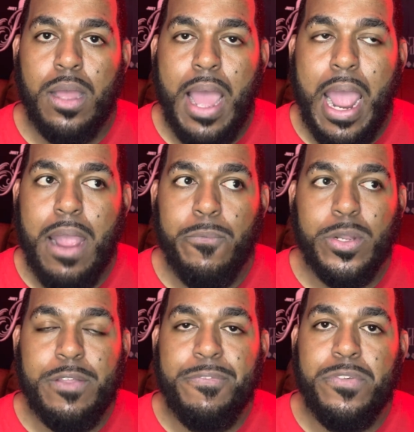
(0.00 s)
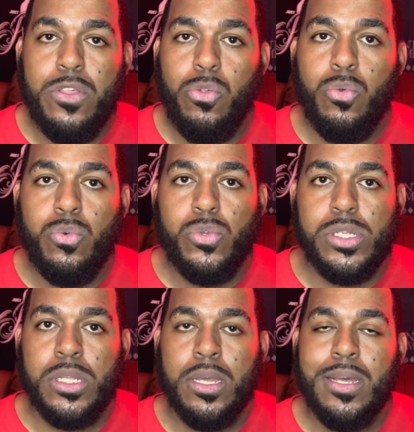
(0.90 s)
I
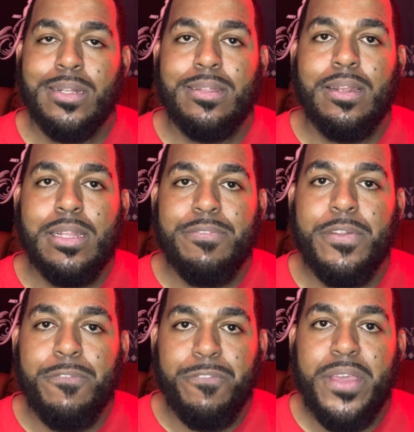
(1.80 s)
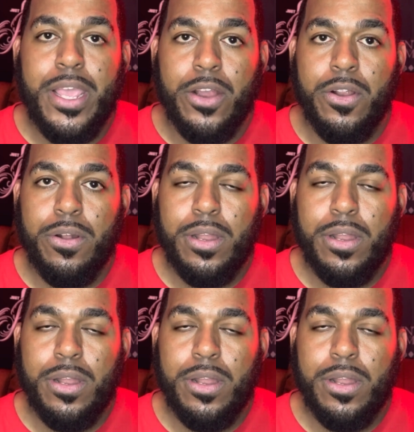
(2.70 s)
refuse to live in fear.